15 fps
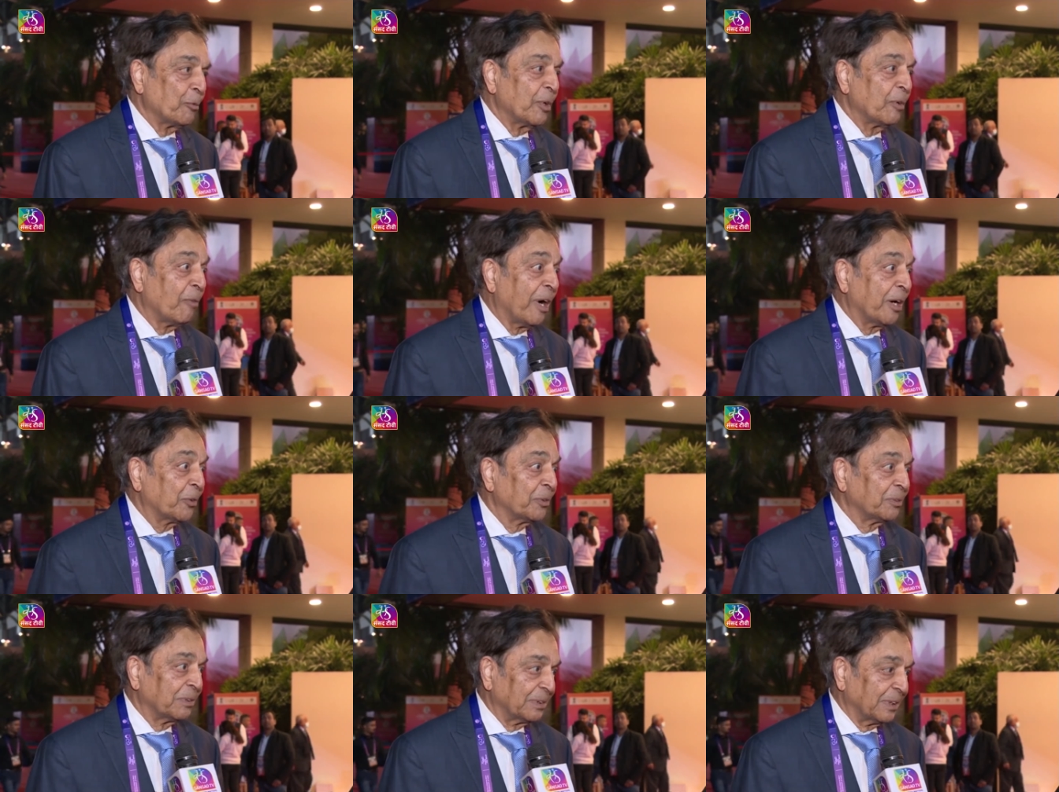We
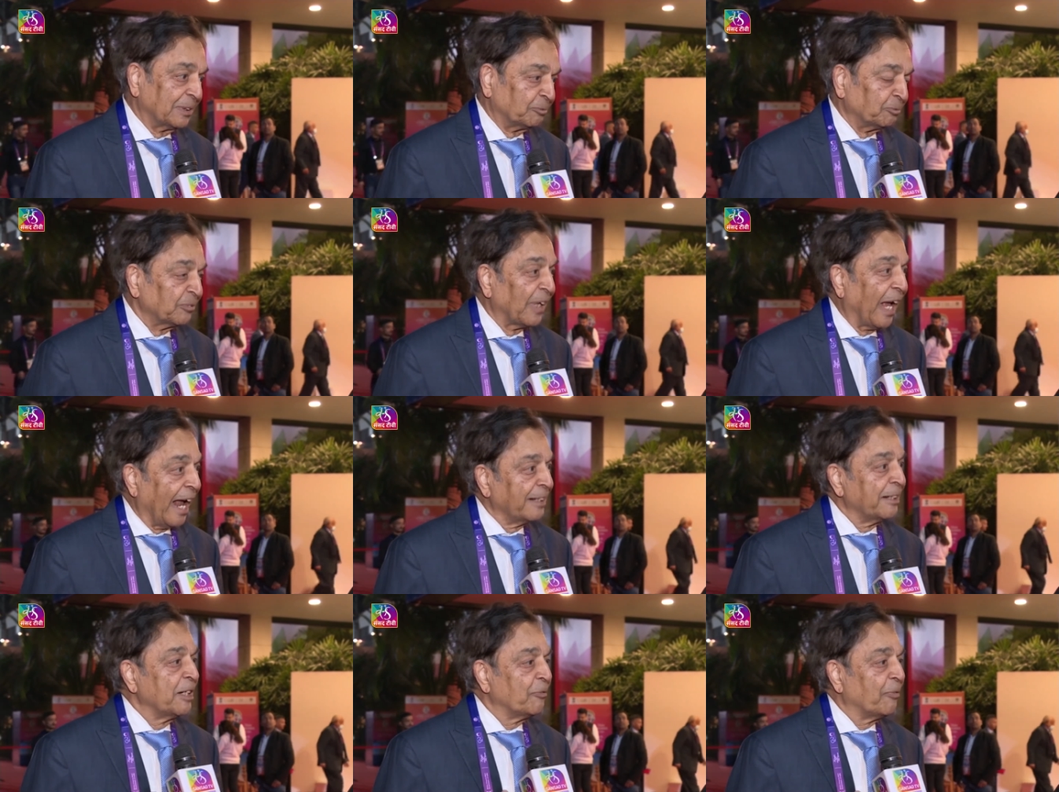want to
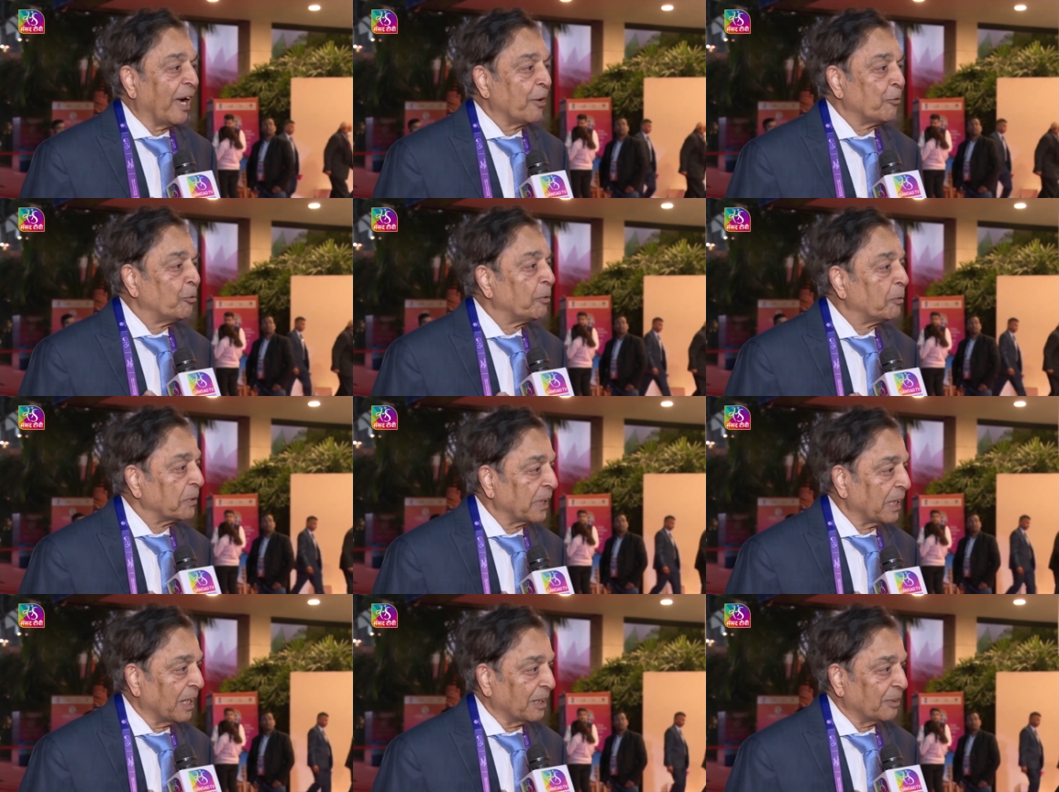identify who
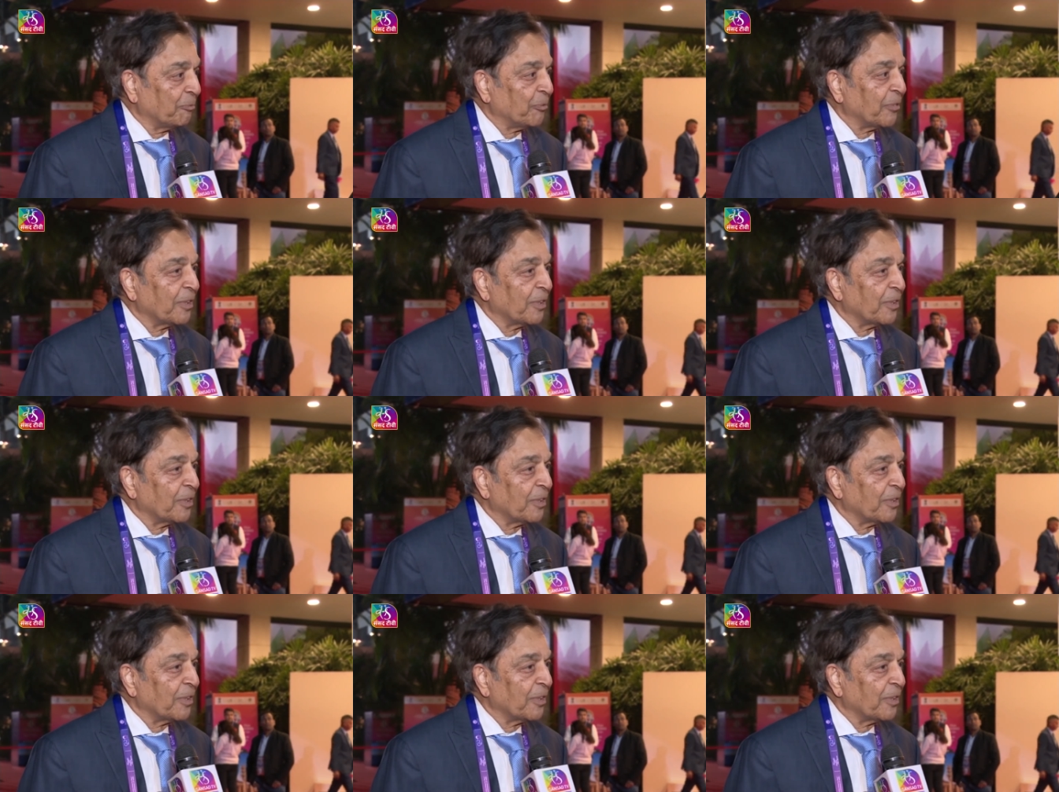we are.